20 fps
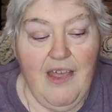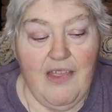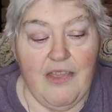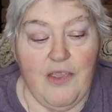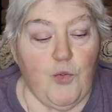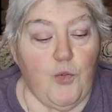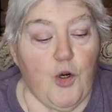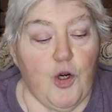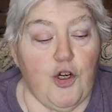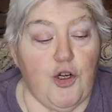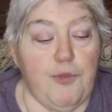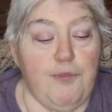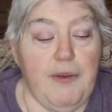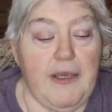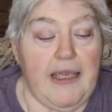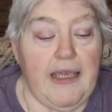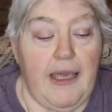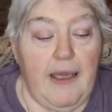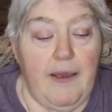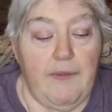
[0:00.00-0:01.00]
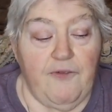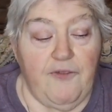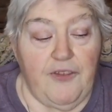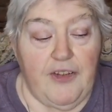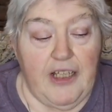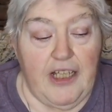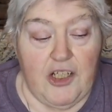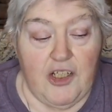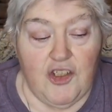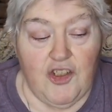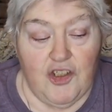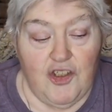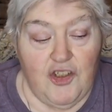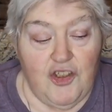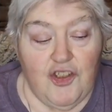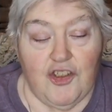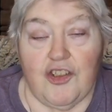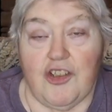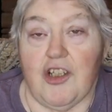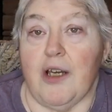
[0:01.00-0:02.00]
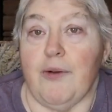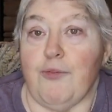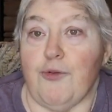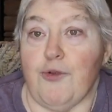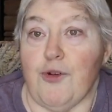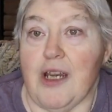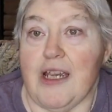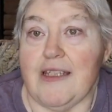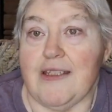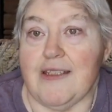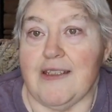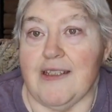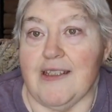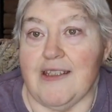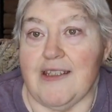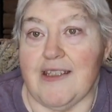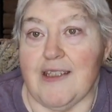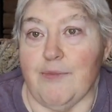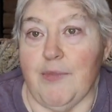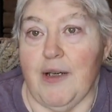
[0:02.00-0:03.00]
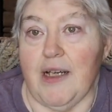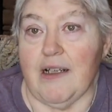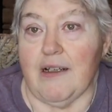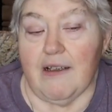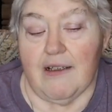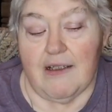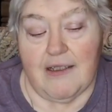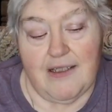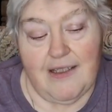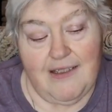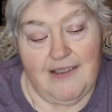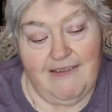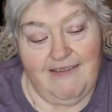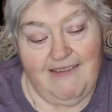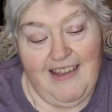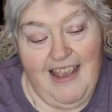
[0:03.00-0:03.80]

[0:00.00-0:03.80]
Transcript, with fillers: The Word became flesh and took up residence among us.